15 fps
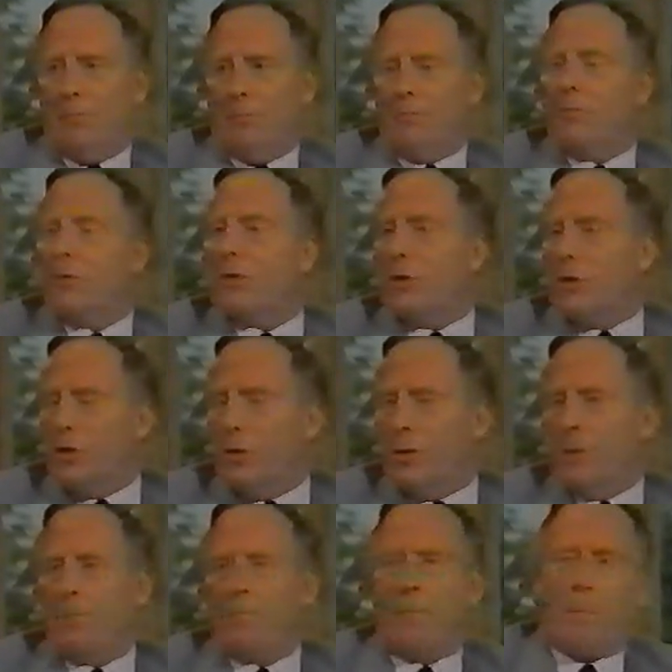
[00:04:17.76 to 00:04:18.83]
And it's not
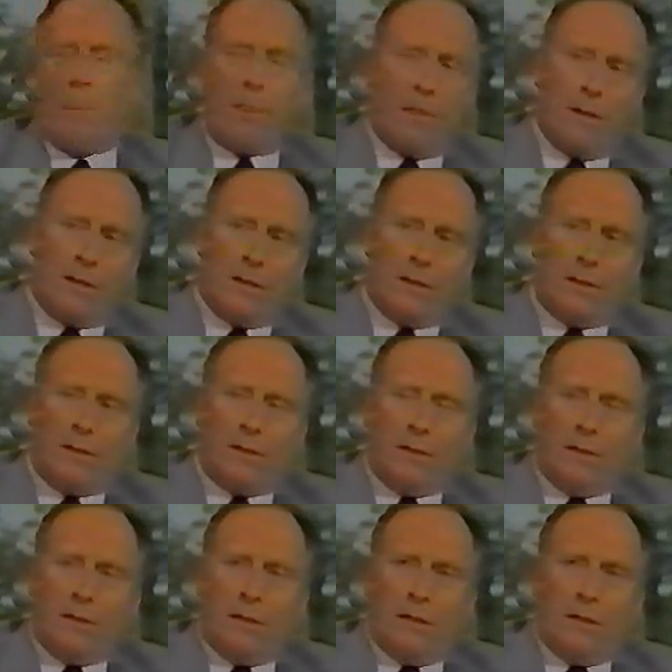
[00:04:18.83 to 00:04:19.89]
just willpower?
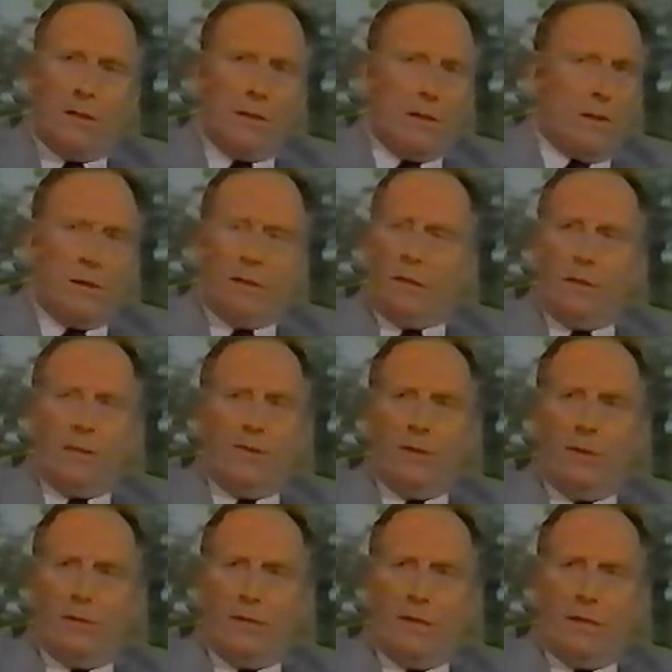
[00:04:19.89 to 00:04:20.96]

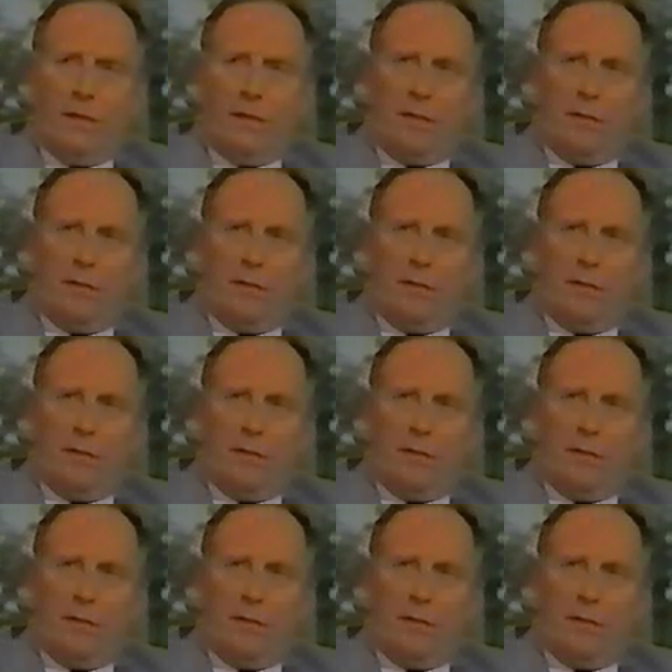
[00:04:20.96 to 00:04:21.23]
No,